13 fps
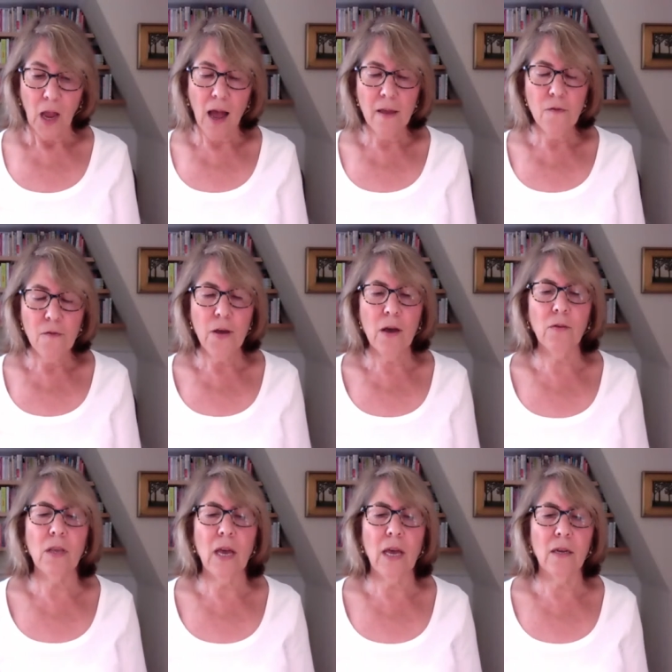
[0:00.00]
I
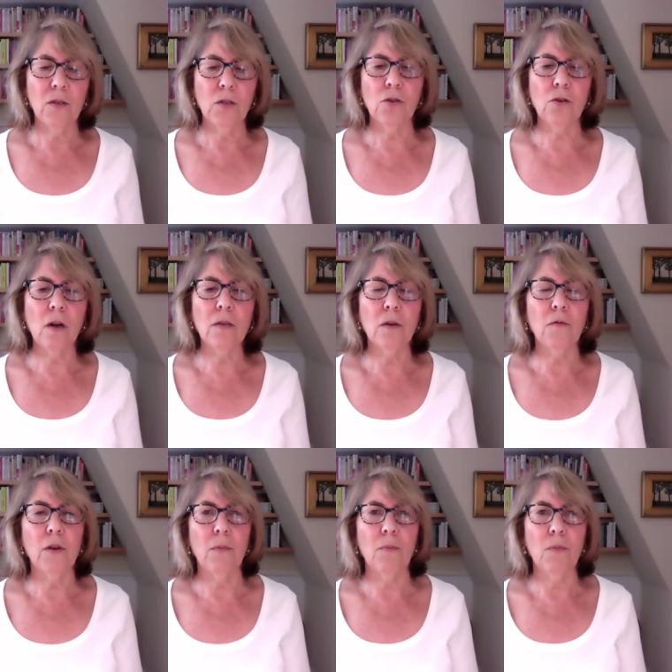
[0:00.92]
found that
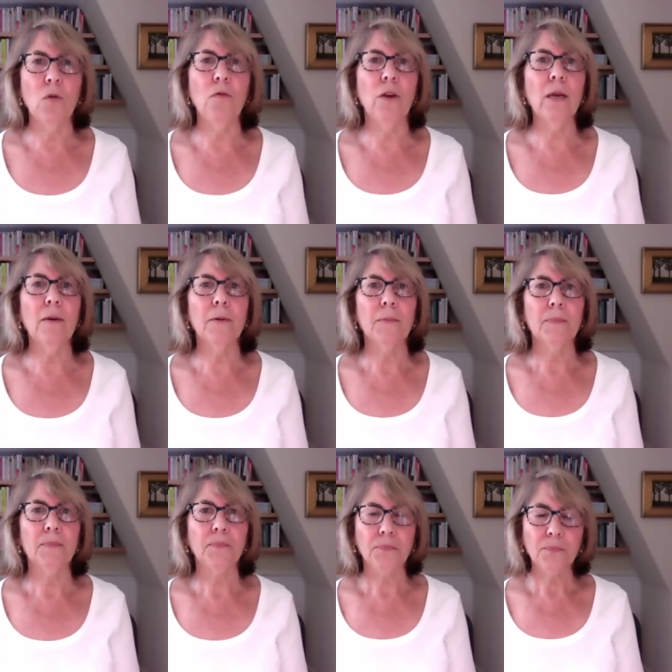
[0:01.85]
instructive and moving.
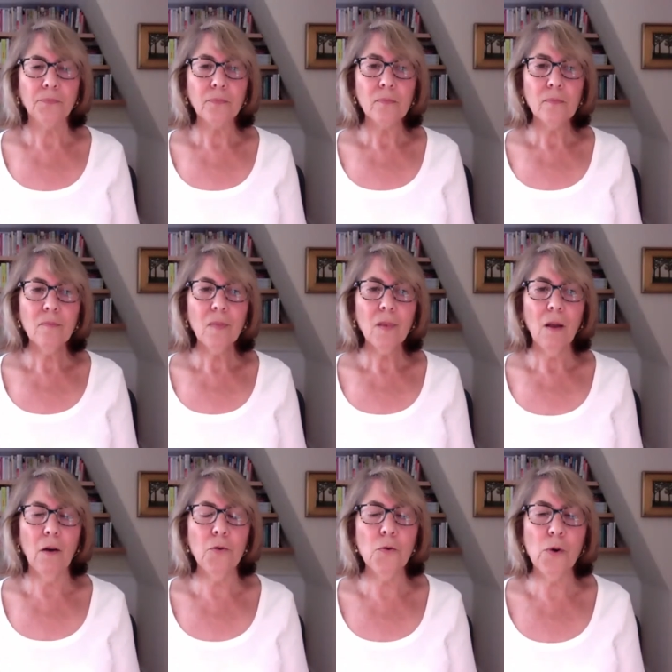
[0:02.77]

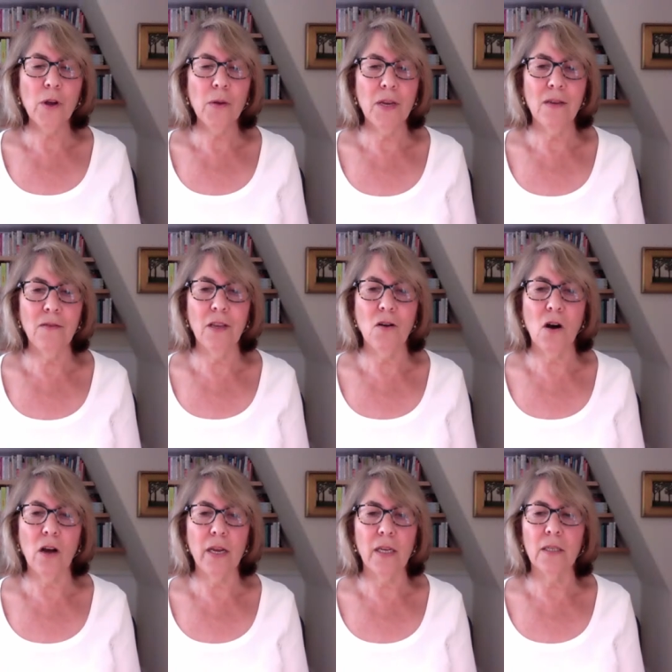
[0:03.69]
Other women in the
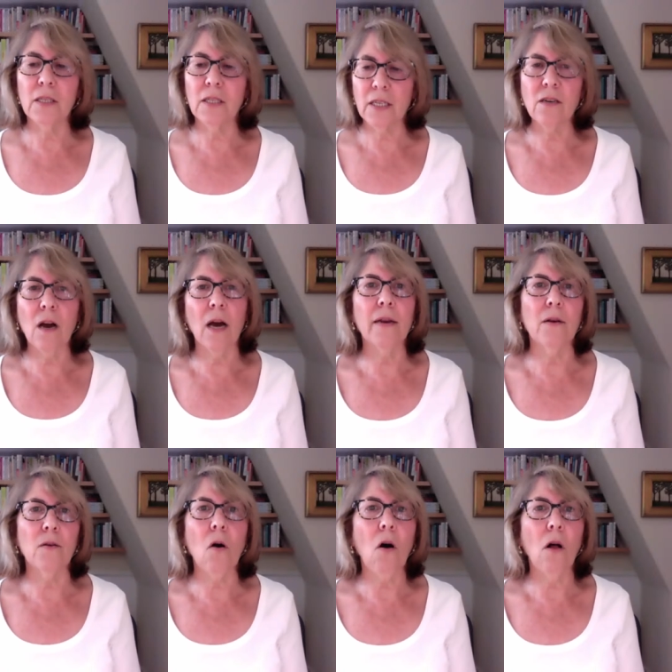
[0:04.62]
audience did not
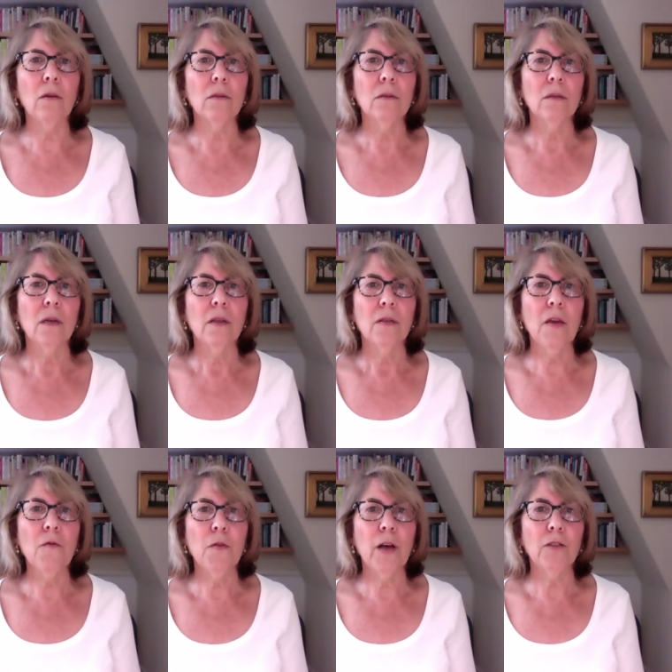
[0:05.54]
at all.
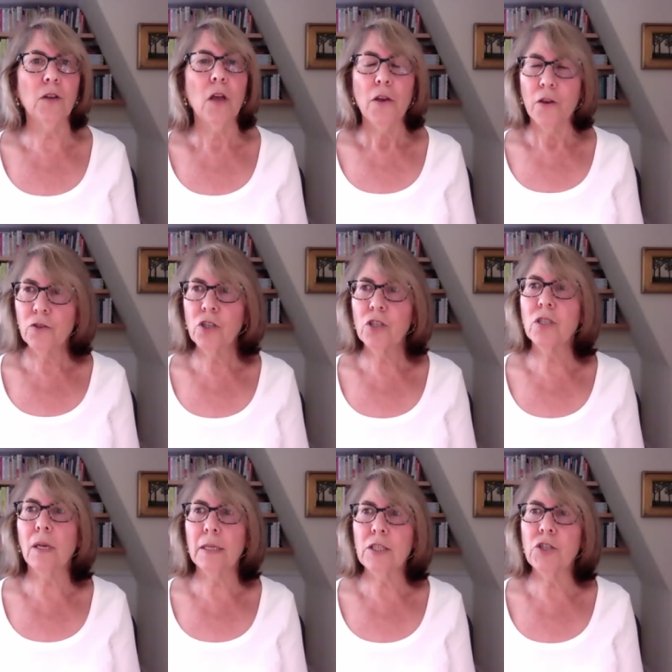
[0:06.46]
They felt, you're
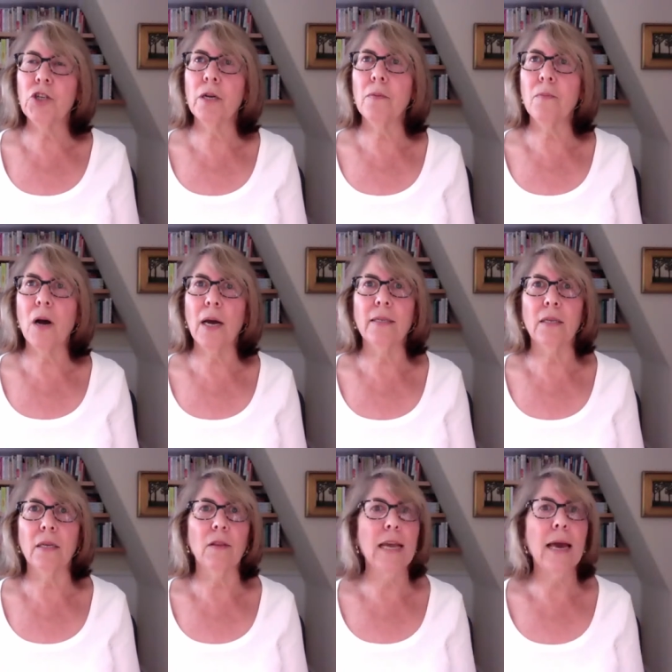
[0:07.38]
just
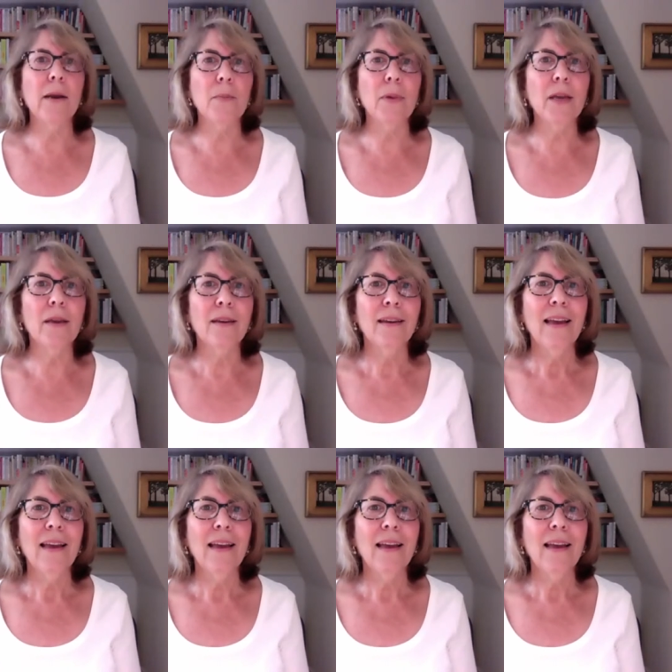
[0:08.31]
legitimizing the enemy.